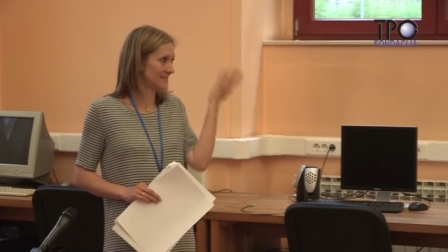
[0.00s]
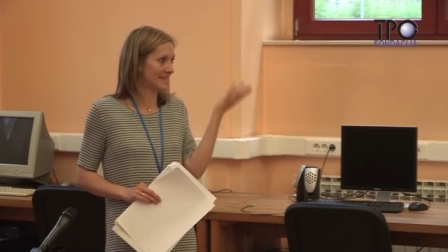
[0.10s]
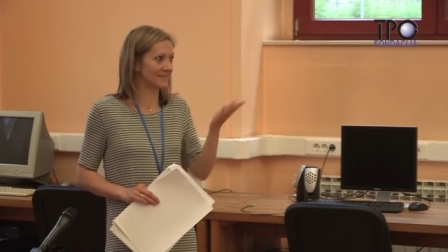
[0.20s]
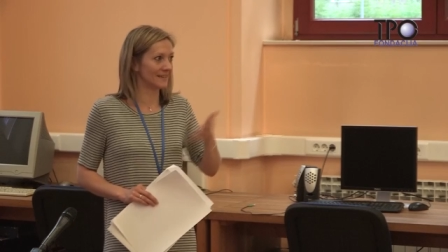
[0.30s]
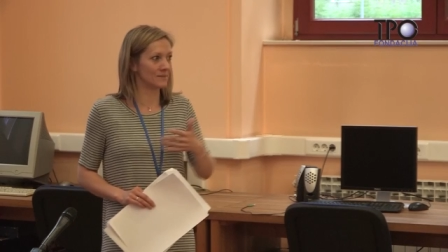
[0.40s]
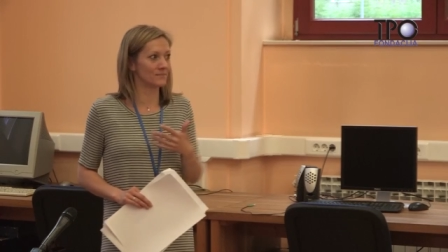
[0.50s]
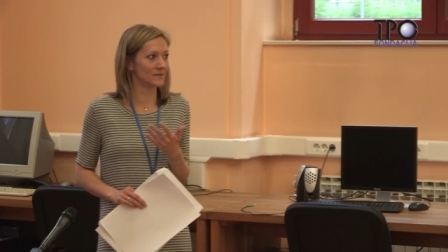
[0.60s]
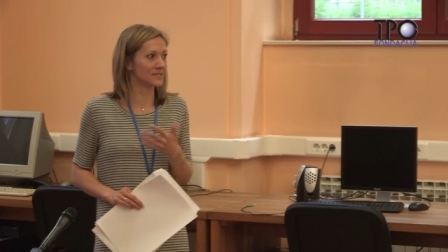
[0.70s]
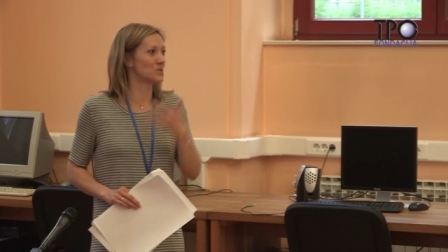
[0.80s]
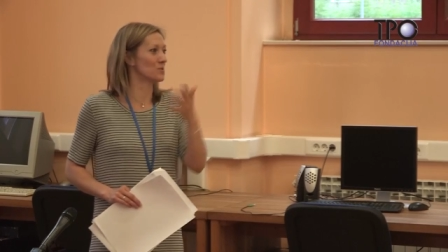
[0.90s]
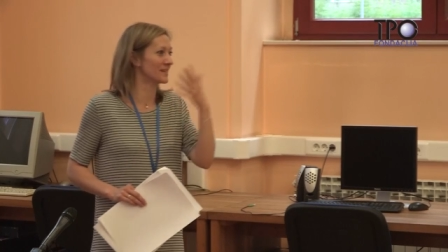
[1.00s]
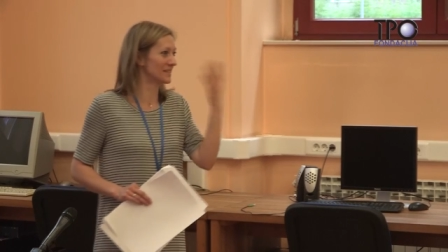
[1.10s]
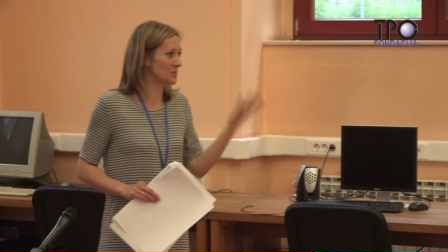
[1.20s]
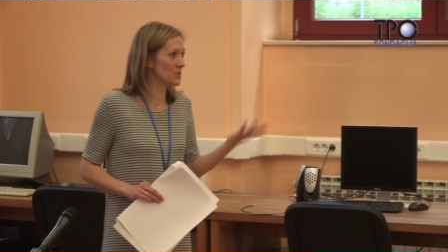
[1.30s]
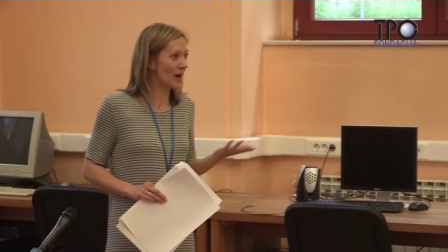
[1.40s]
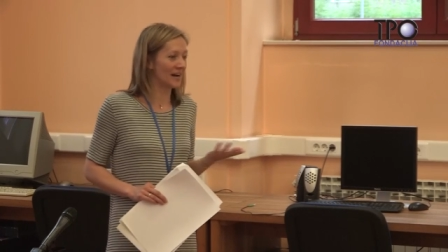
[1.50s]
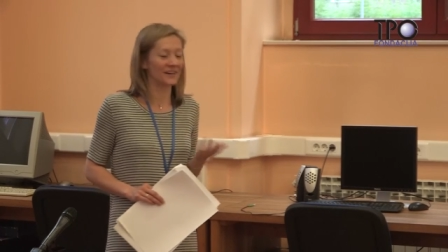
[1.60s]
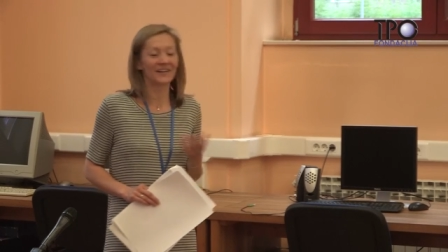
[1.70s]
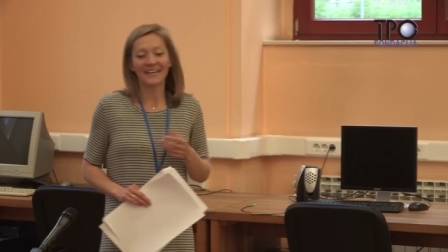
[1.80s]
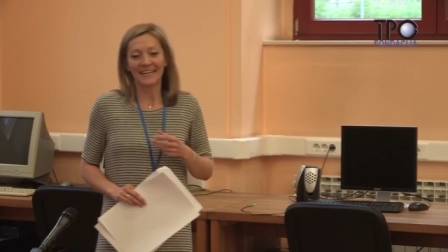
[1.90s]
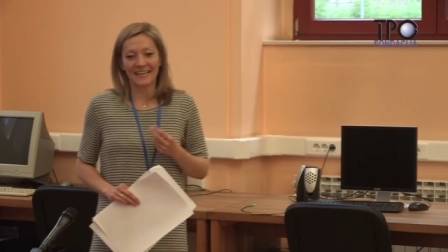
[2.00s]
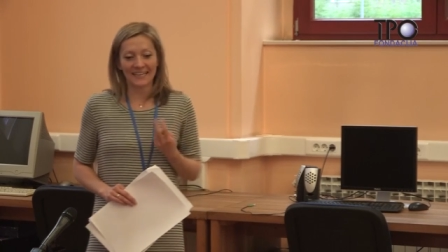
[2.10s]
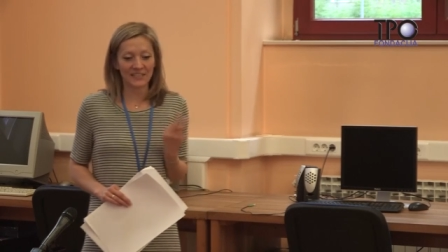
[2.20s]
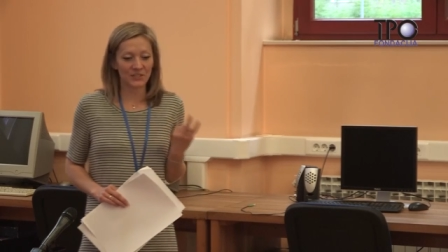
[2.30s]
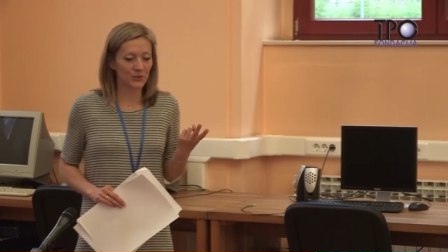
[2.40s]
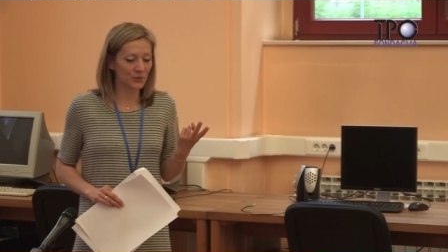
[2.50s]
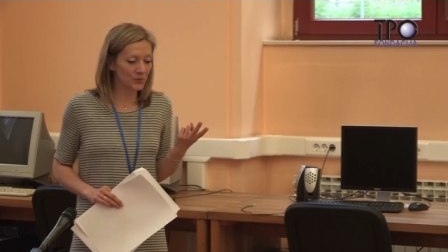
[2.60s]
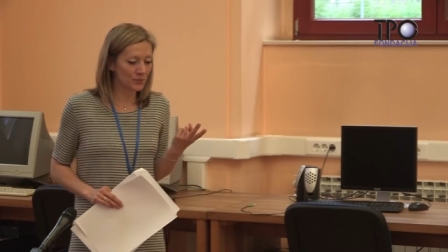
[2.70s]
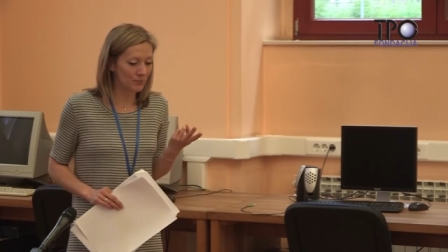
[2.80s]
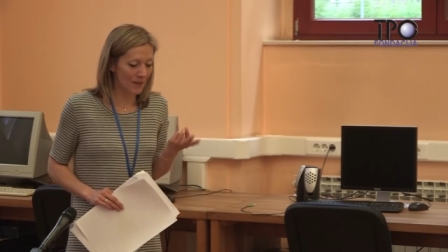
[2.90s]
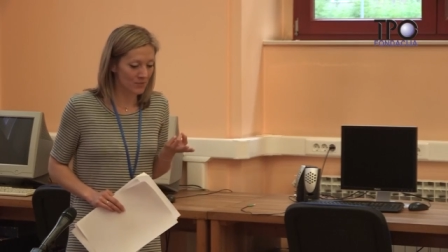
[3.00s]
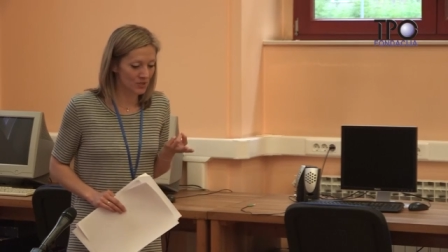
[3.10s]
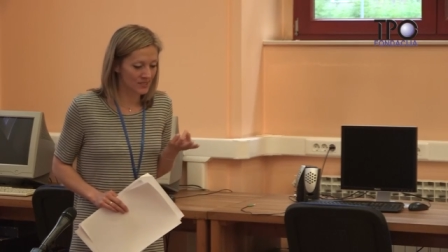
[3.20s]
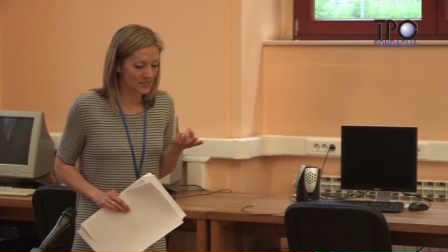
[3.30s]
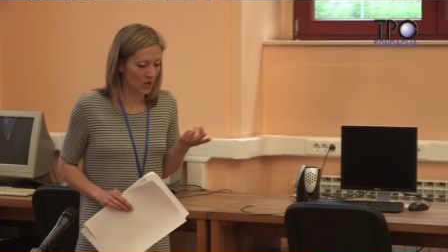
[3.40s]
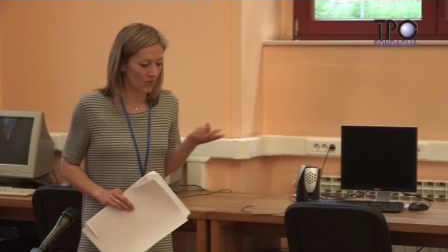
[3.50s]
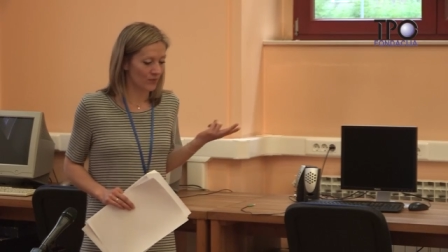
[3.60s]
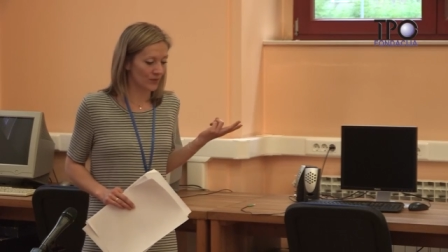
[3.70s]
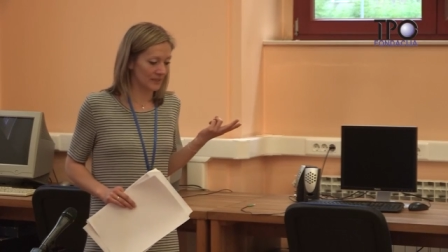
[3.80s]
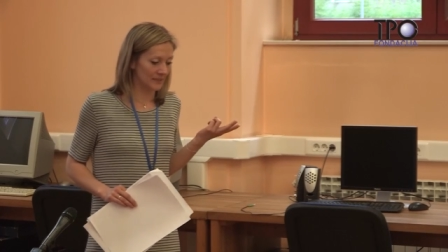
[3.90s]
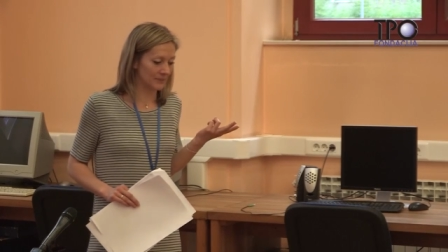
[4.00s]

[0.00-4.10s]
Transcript: then I'm assuming that you are, 2 members of